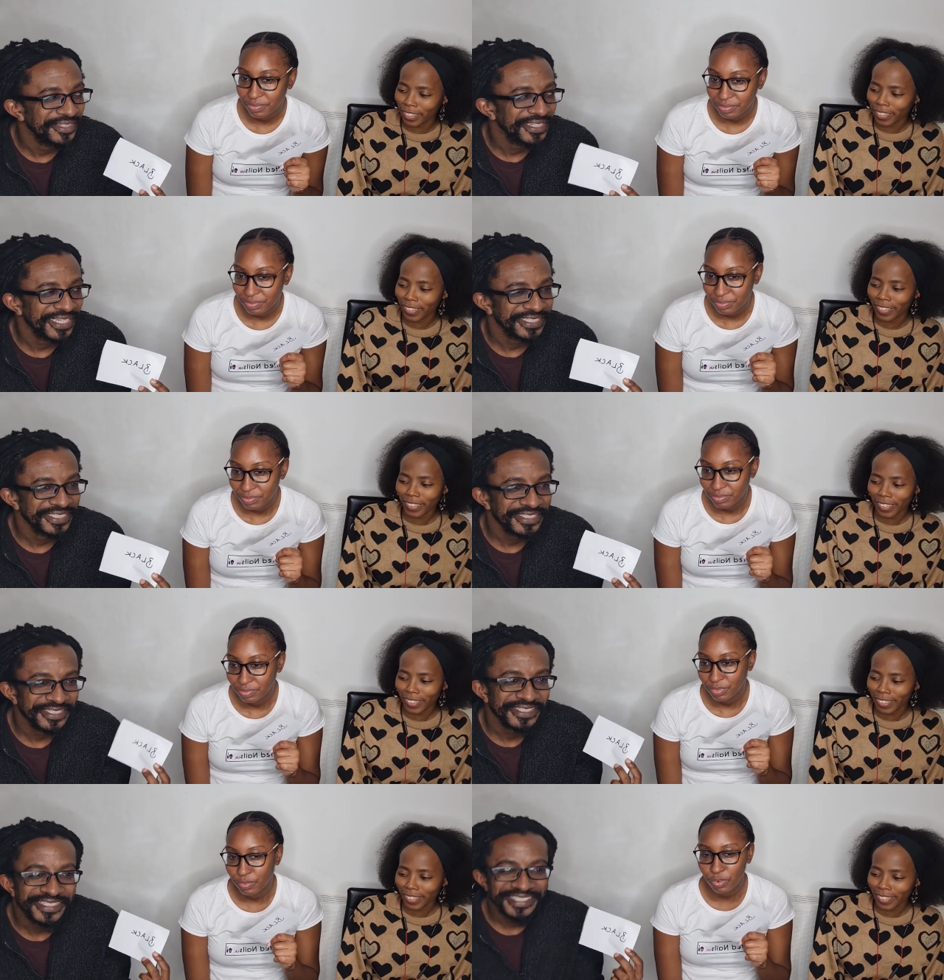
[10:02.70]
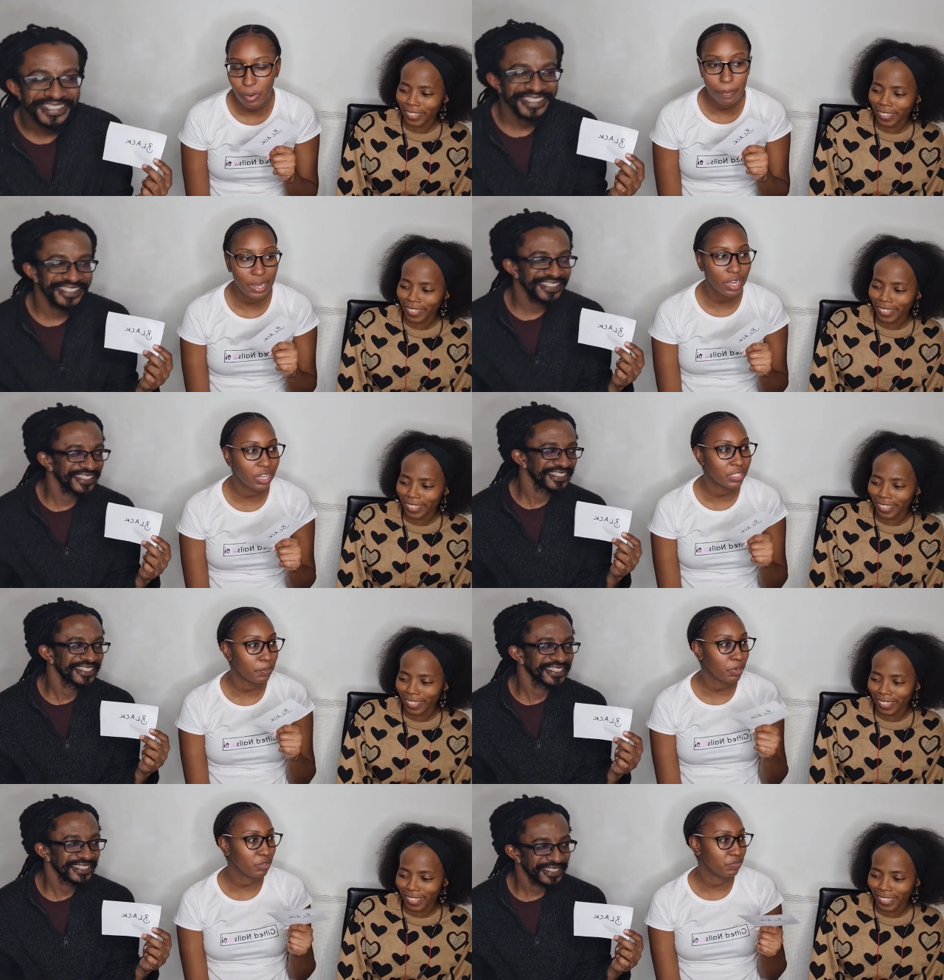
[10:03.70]
Speaker 1: You can. Fort Boyard,
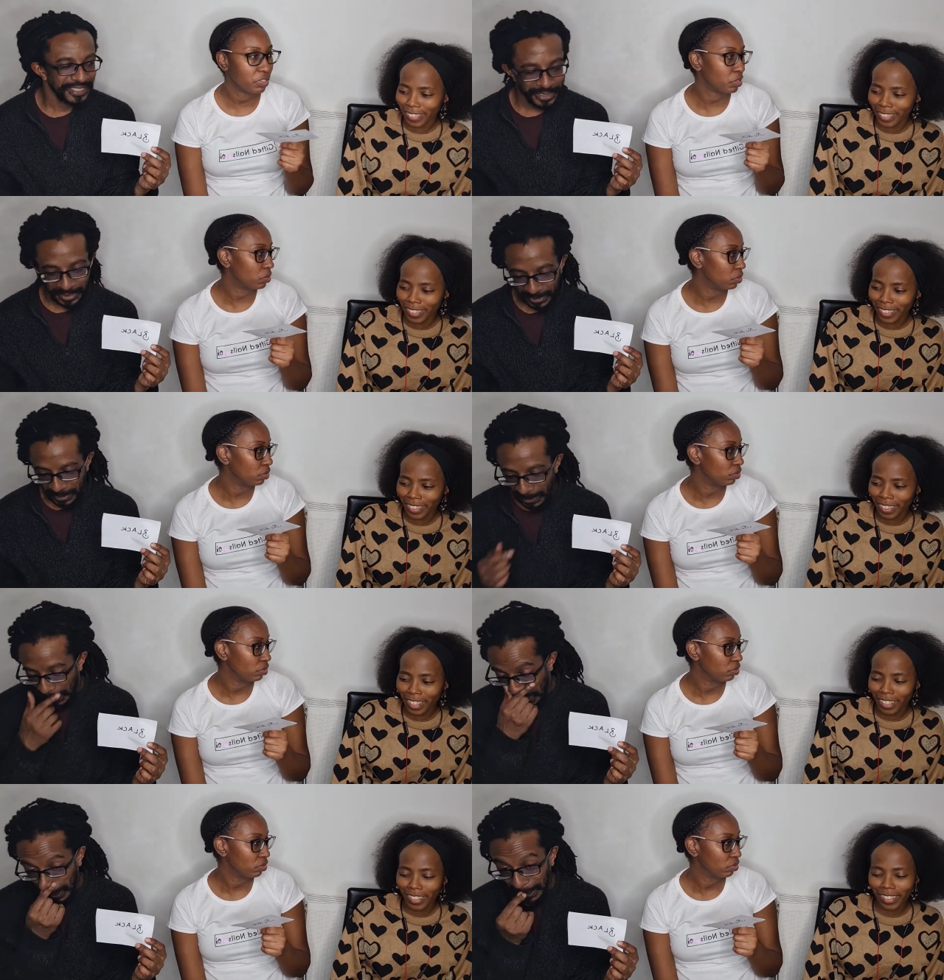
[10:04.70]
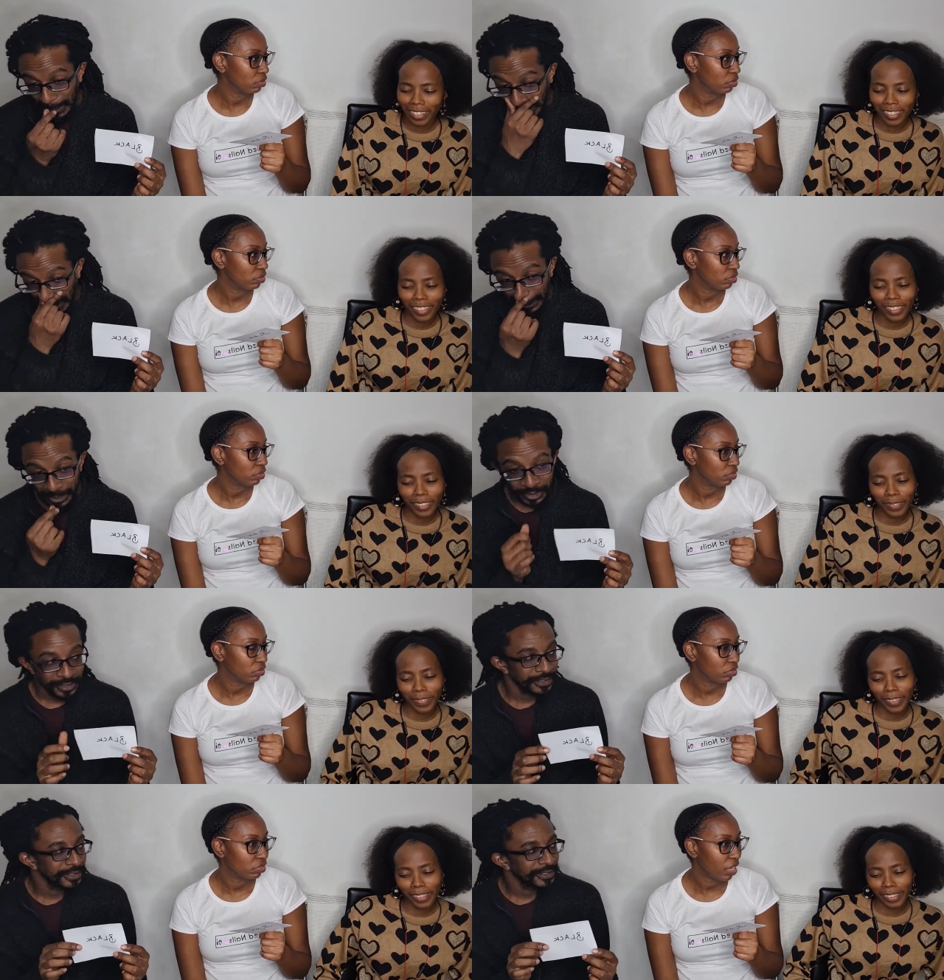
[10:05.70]
they're both physical. I, I
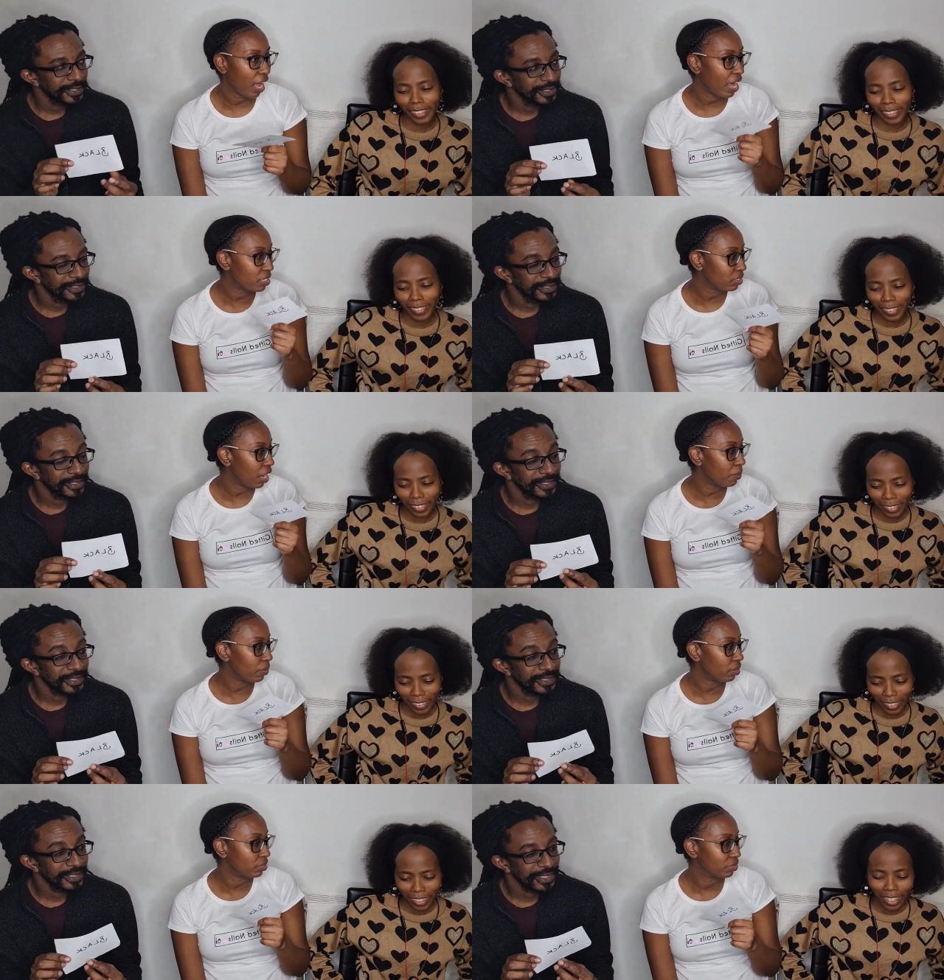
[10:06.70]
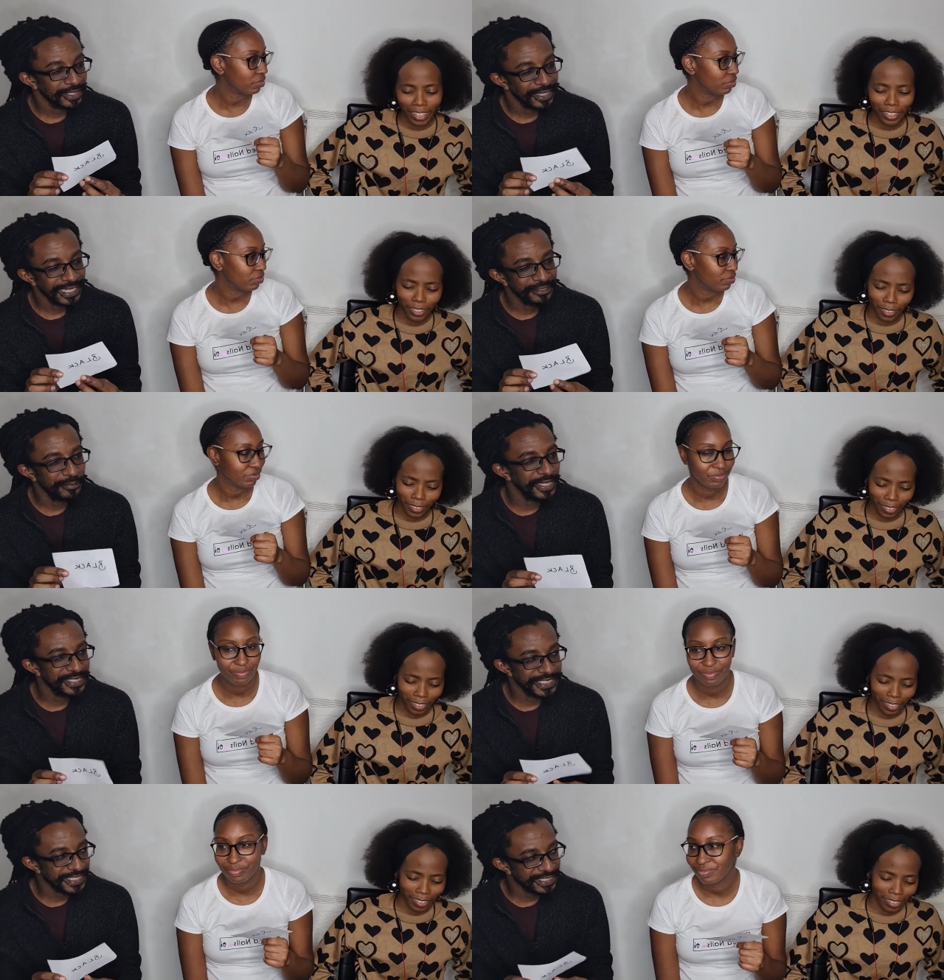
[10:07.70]
know. They had a timer. Kind of
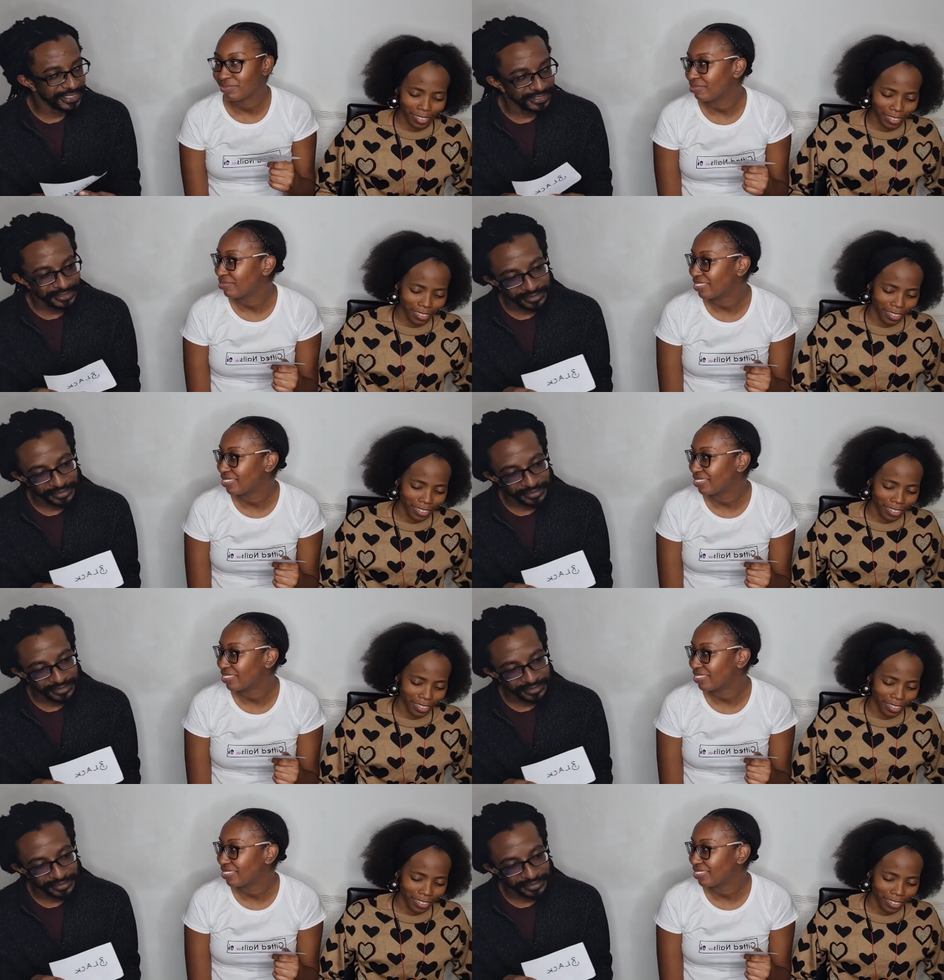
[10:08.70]
Speaker 2: amazing, isn't it?